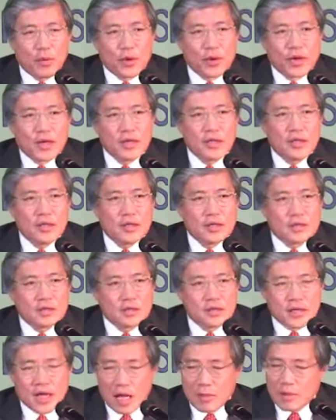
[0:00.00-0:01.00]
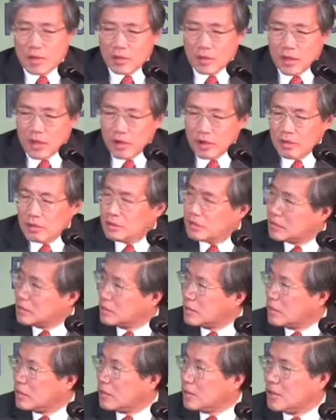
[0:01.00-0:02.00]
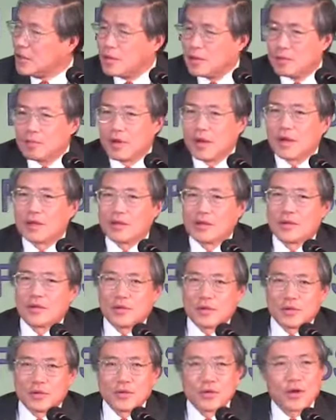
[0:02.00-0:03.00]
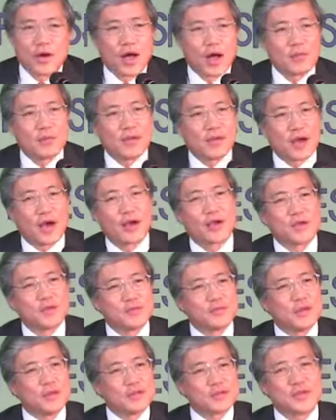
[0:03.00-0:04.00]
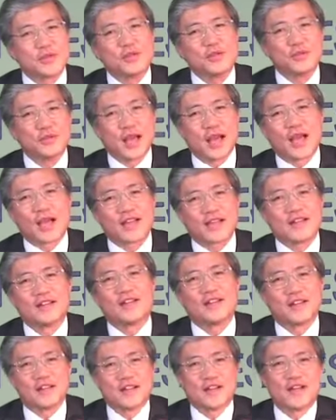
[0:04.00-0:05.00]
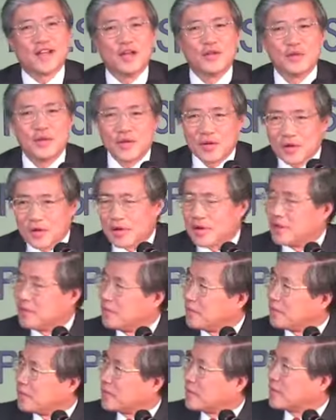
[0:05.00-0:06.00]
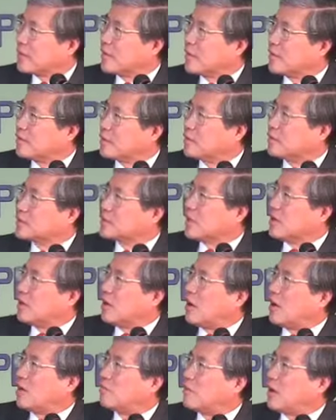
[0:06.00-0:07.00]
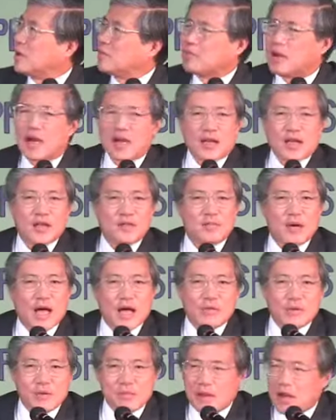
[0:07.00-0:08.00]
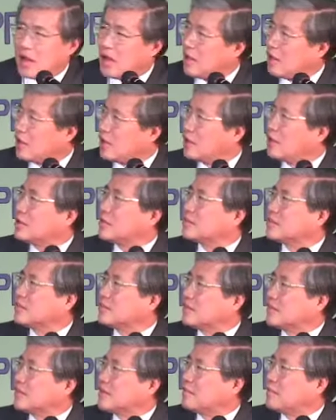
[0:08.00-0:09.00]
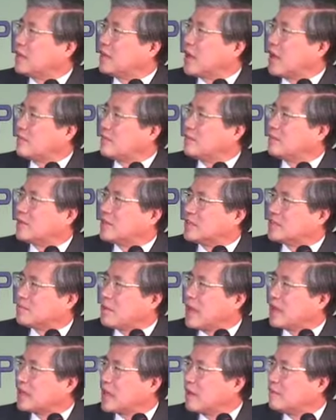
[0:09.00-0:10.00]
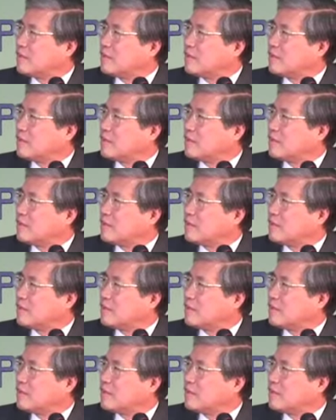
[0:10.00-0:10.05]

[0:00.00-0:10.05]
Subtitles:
point in Capitol Hill, but you know how many arguments you get in return. People say, oh, bond market might rebel, a big government is bad